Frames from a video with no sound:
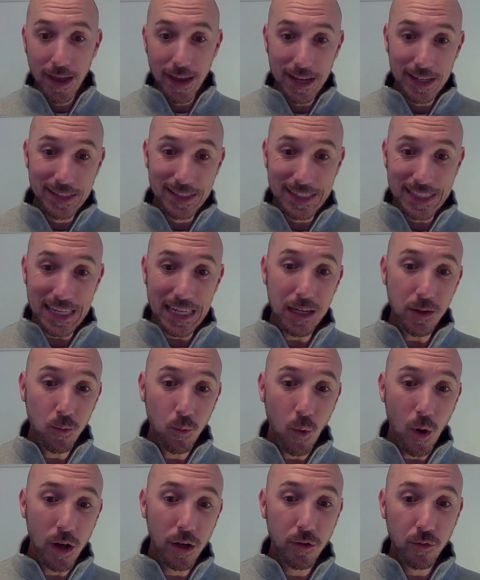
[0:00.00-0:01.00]
and see
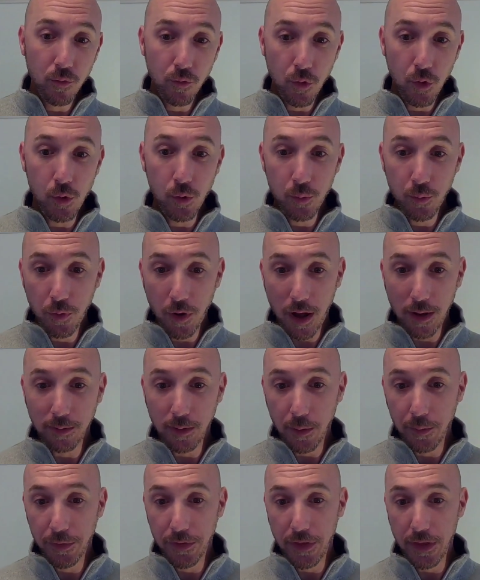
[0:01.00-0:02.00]
what root
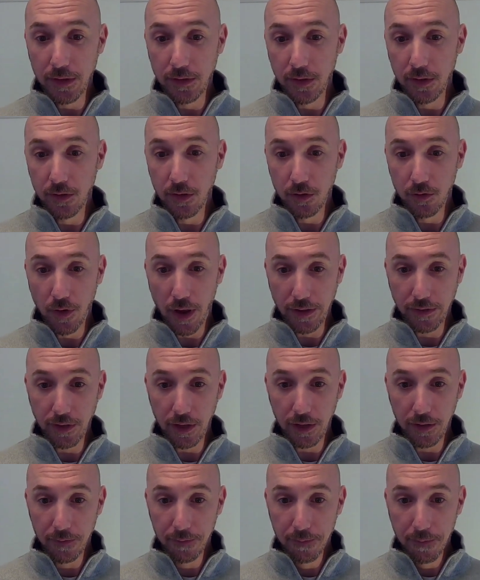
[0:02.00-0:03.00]
problems this is
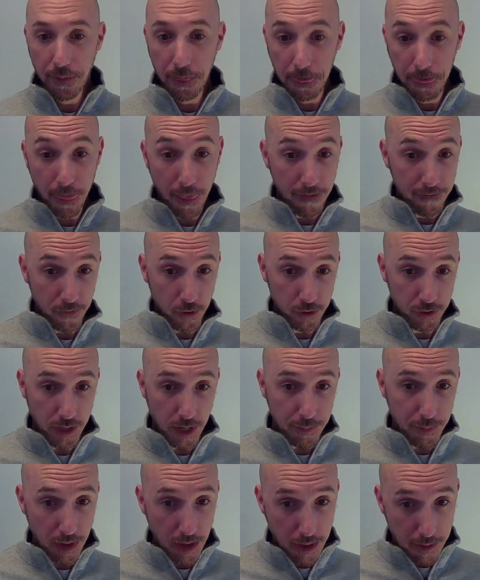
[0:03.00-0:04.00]
addressing. First
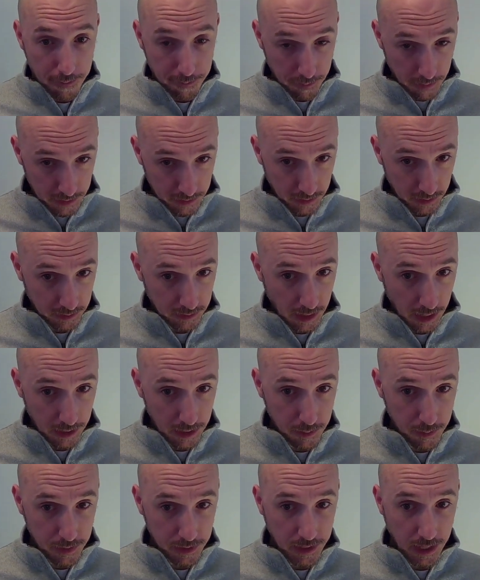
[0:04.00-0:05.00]
up, missing
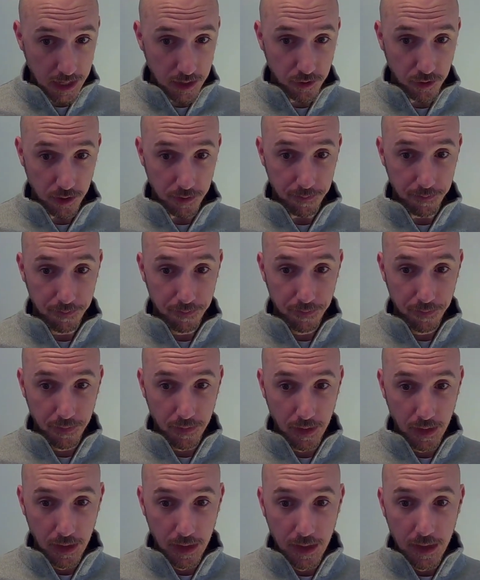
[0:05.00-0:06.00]
documentation.
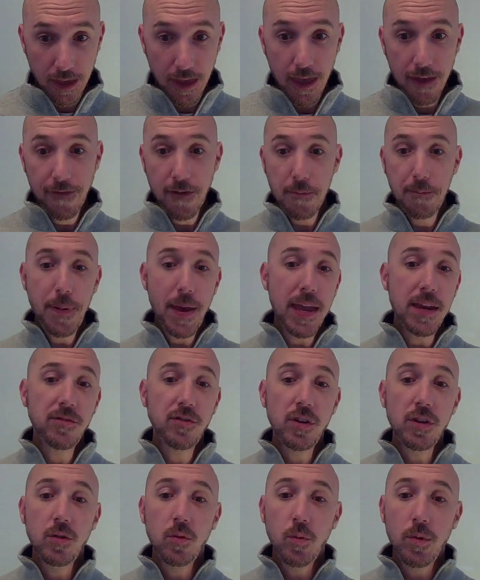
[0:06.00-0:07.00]
If a
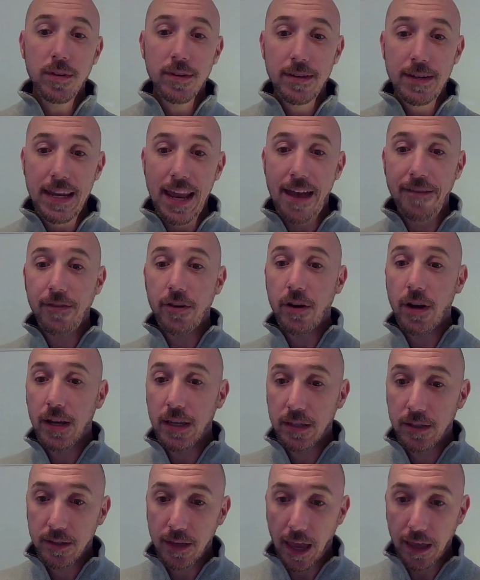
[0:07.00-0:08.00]
patient was never
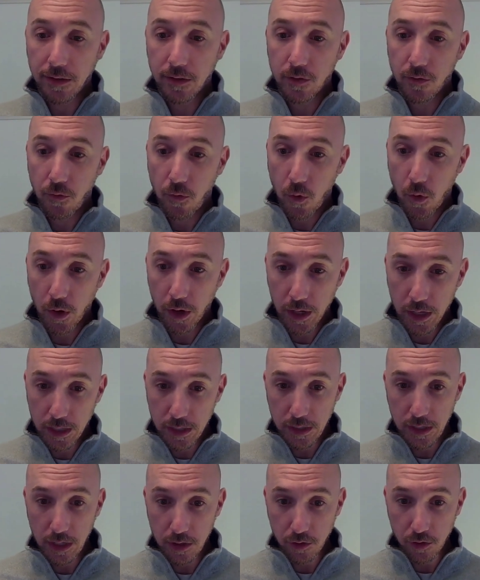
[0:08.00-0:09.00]
assessed for a
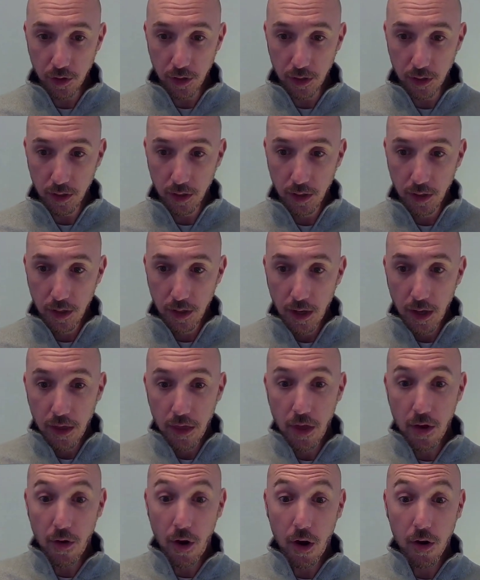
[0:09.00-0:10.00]
condition,
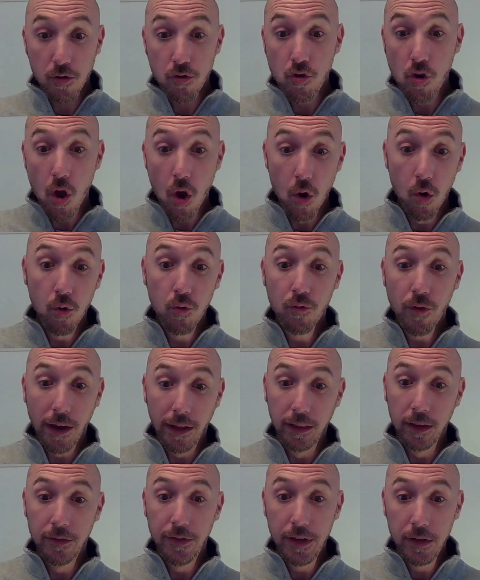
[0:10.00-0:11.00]
there are no
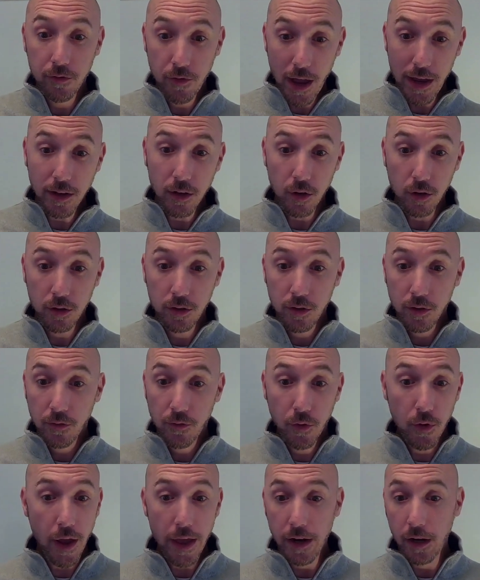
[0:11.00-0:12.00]
relevant records
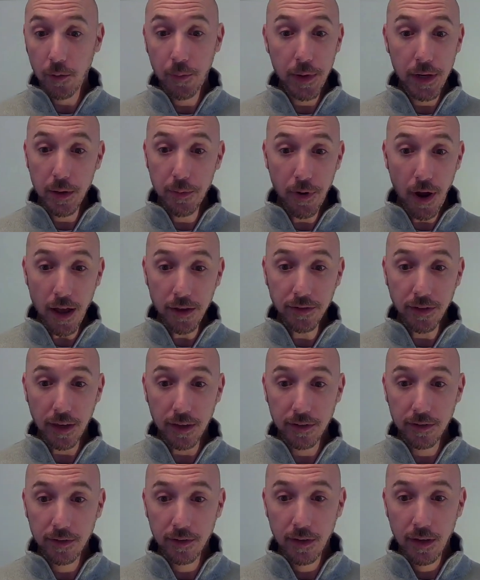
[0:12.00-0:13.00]
for NLP to
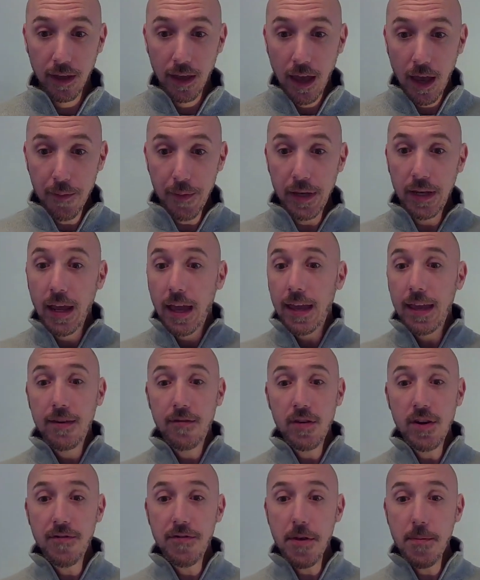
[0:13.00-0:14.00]
process. I mean,
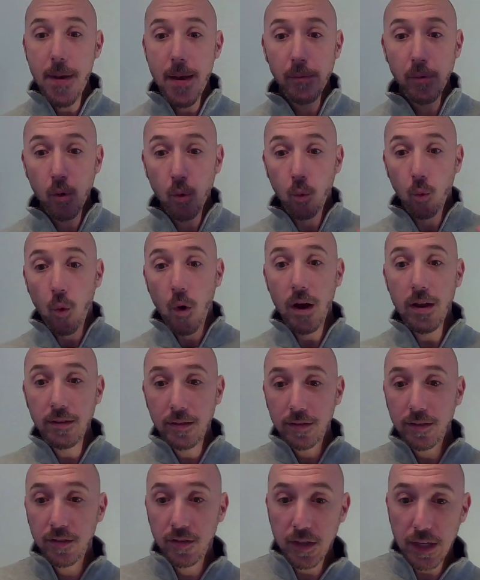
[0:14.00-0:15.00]
even if the member
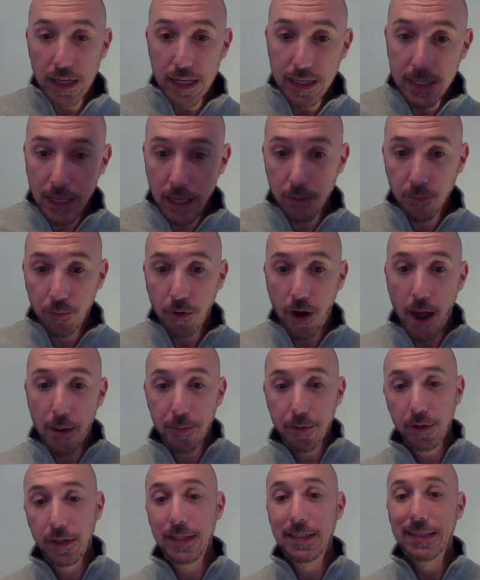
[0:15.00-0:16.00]
was seen and properly